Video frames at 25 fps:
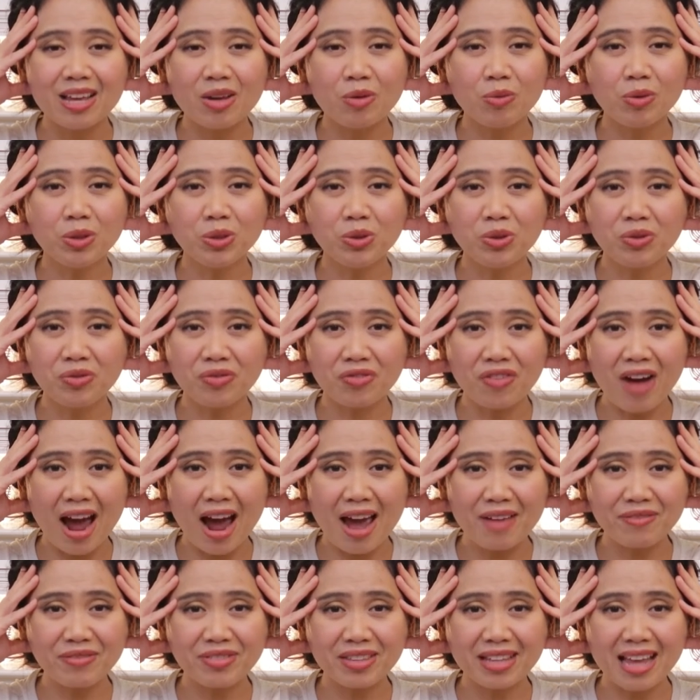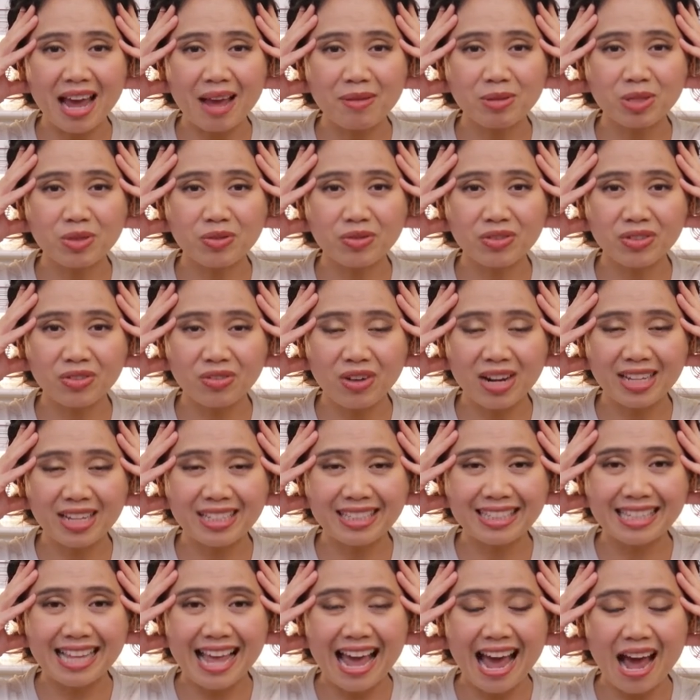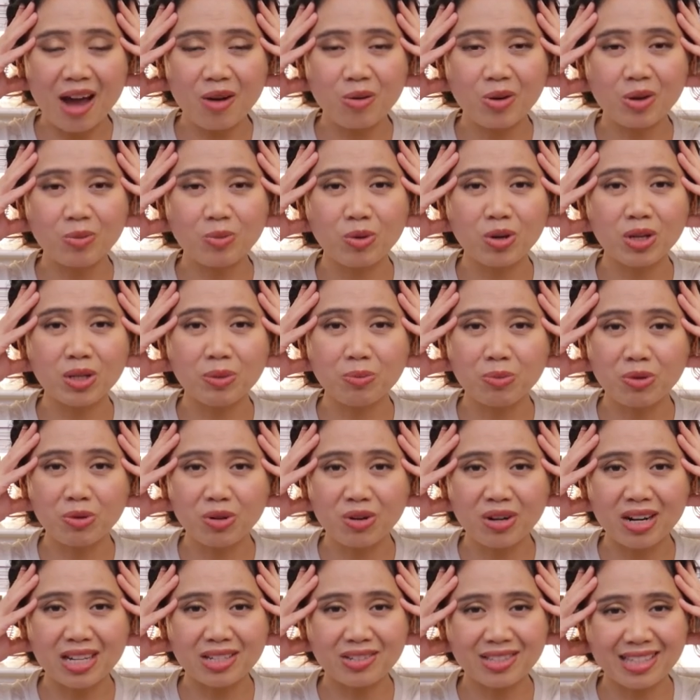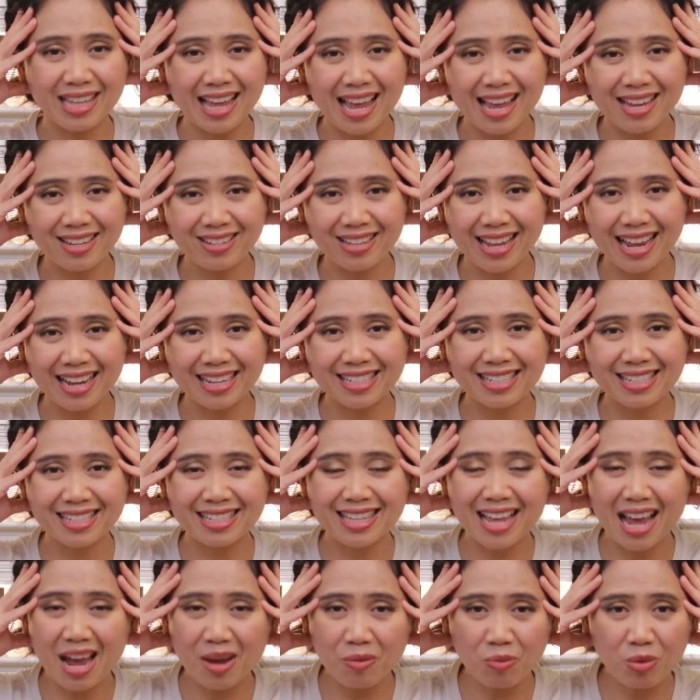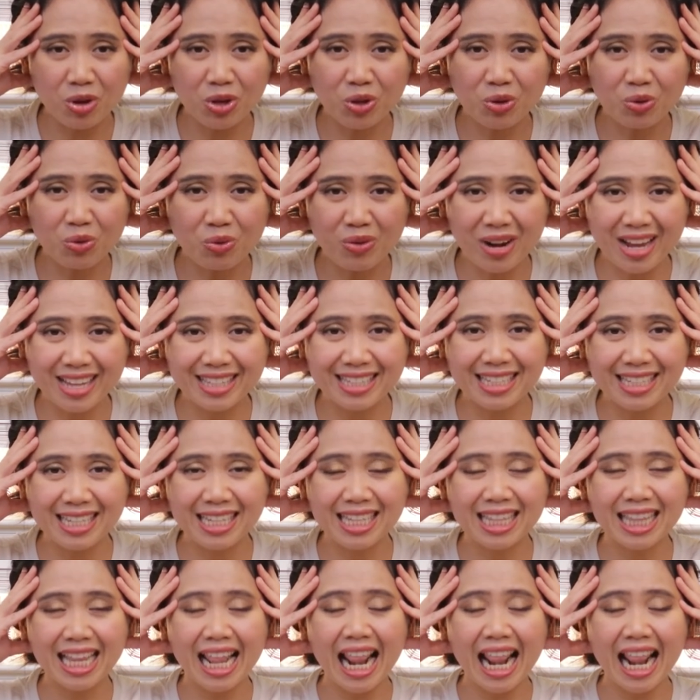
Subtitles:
We'll do it 5 times right now, and we're gonna progress 10 next time when you're ready.